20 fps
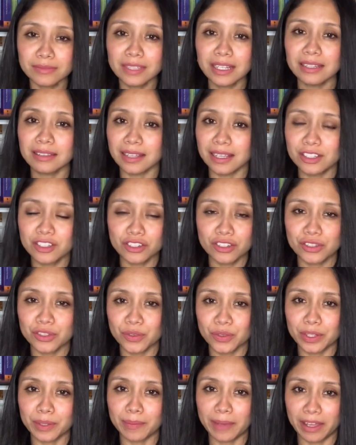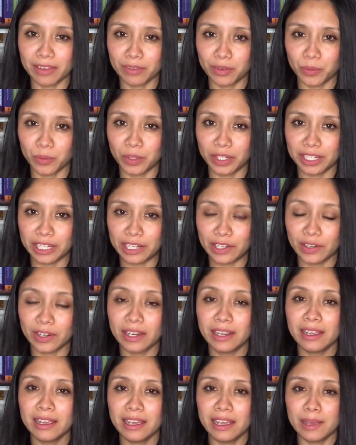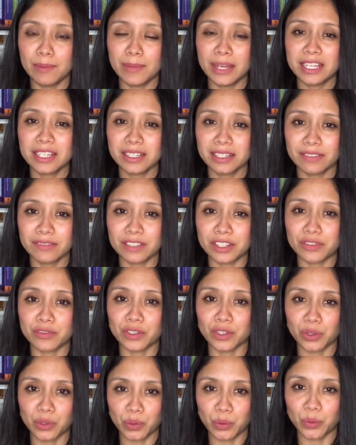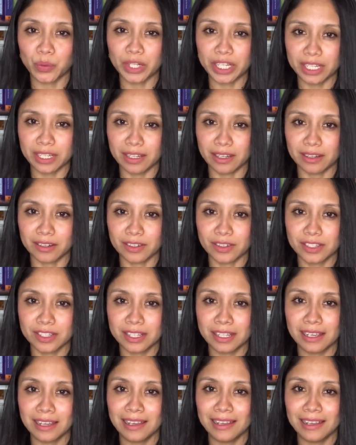That's just doing the math for 1 year. Imagine if it's for 3 years.